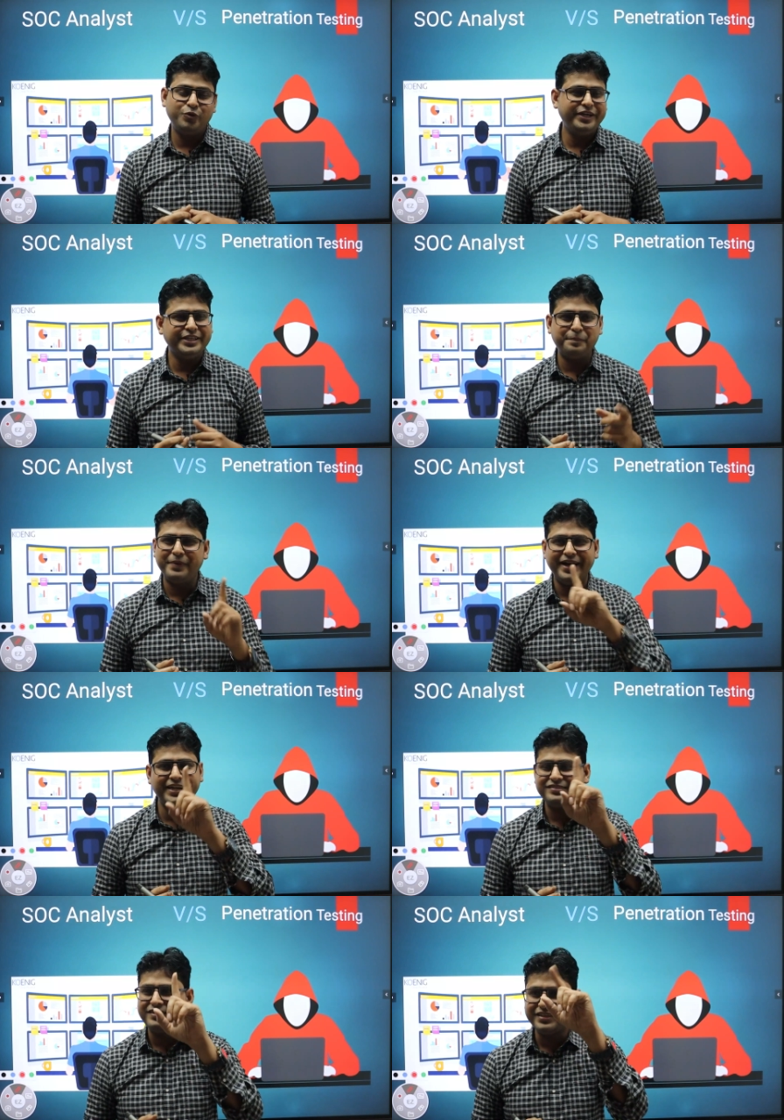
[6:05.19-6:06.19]
doing the
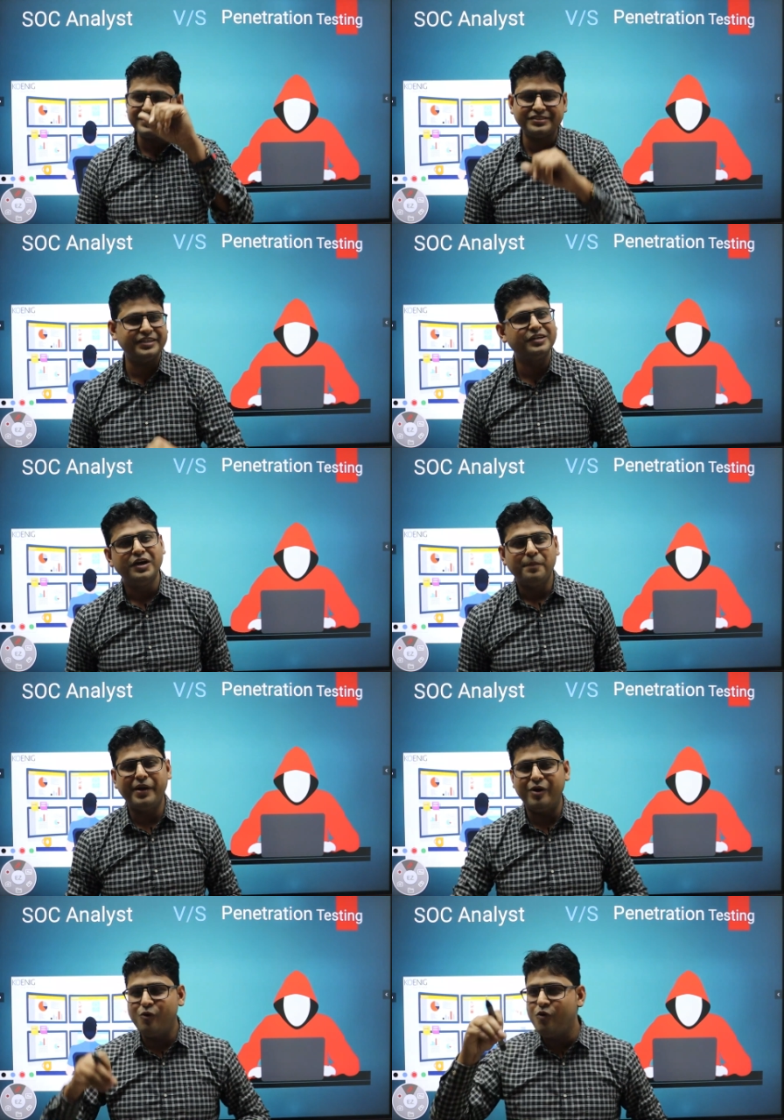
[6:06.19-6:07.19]
penetration testing
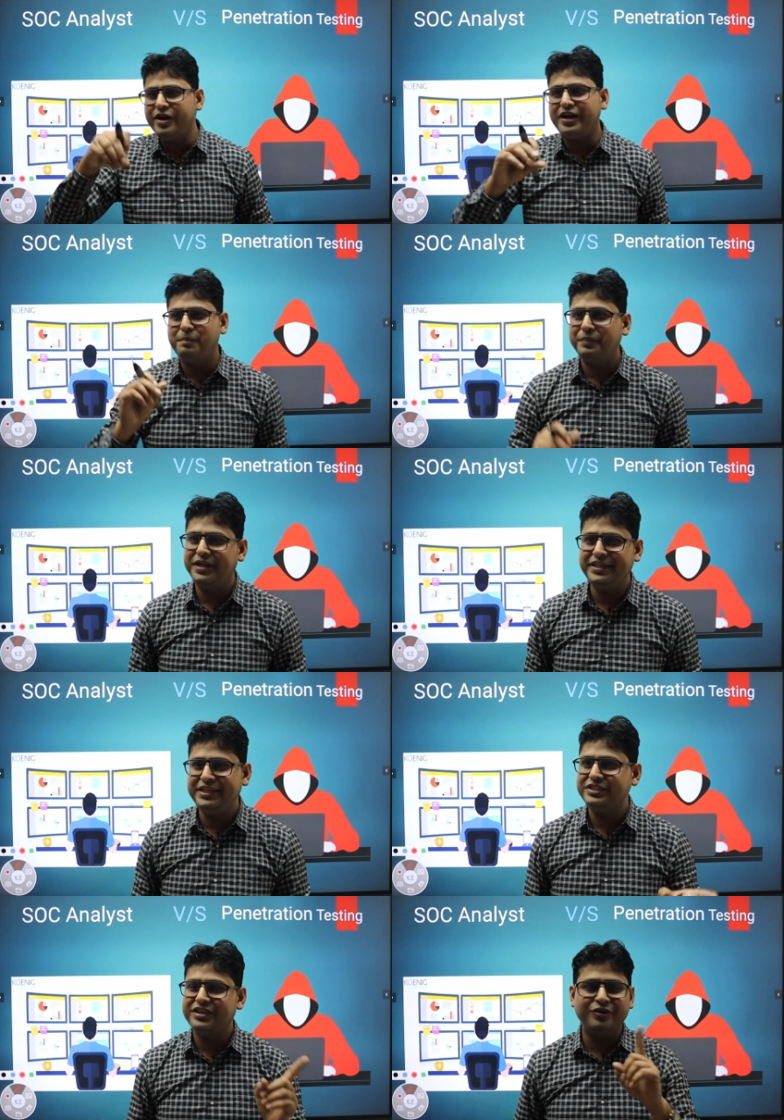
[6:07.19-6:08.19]
by own company
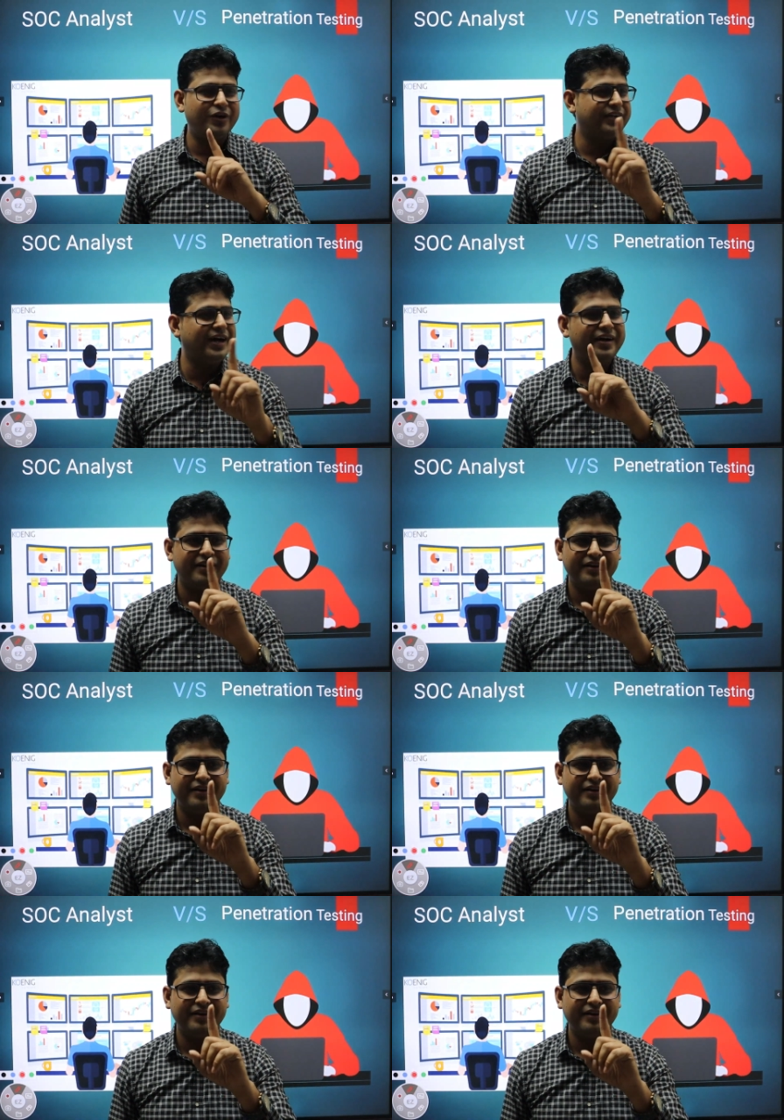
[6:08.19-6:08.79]
is a not a